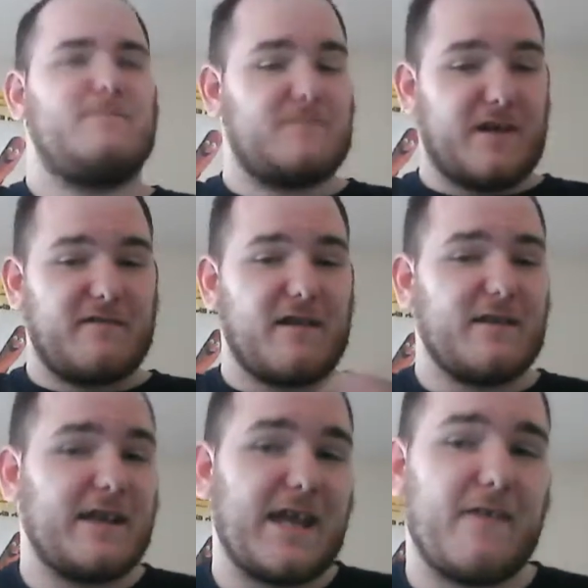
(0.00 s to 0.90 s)
Ryan
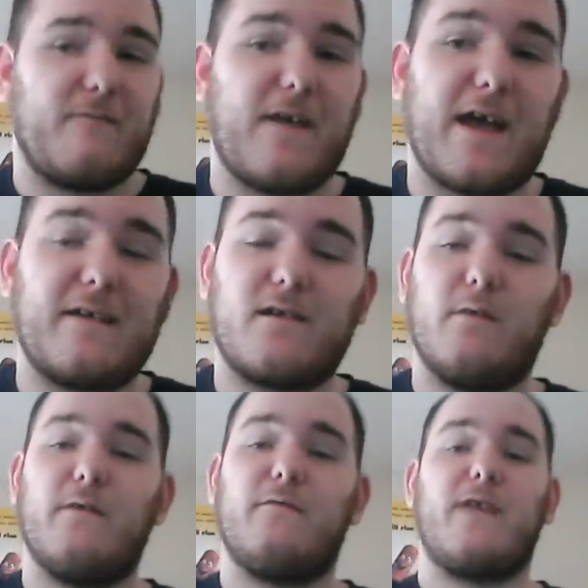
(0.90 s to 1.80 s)
O'Kelly gave that. Go
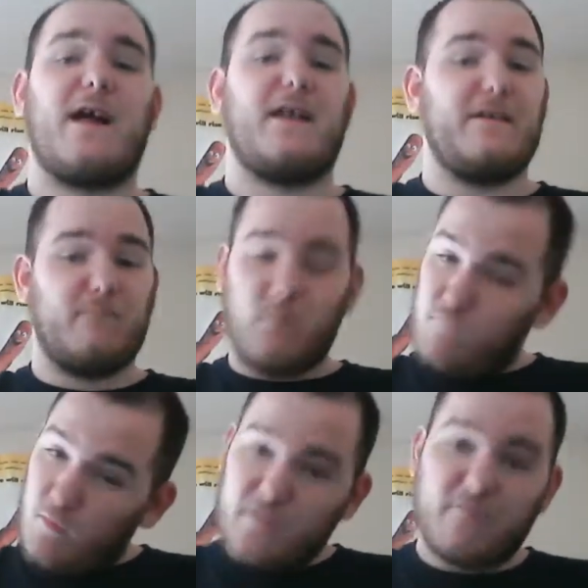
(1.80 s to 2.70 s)
with finale.
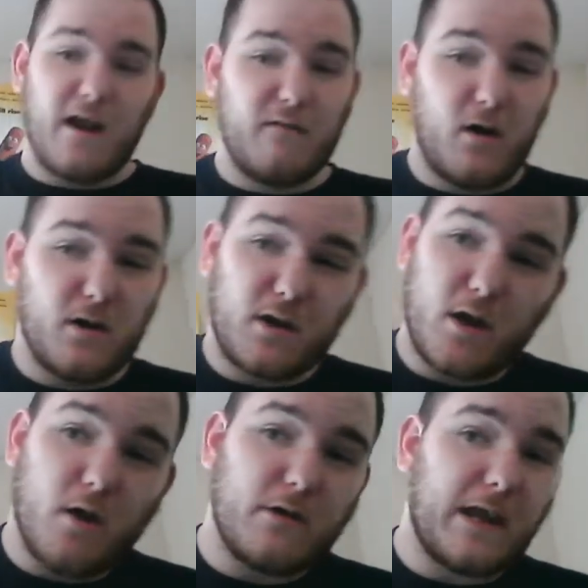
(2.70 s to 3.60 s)
Worked very well on its
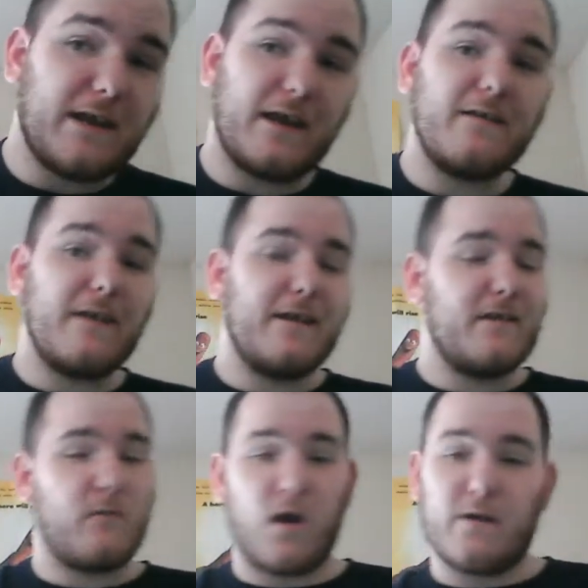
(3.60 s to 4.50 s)
own and in
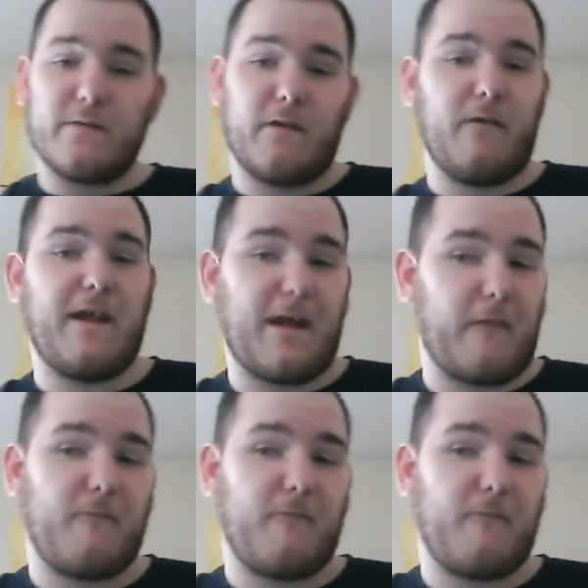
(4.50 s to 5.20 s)
a heartwarming make.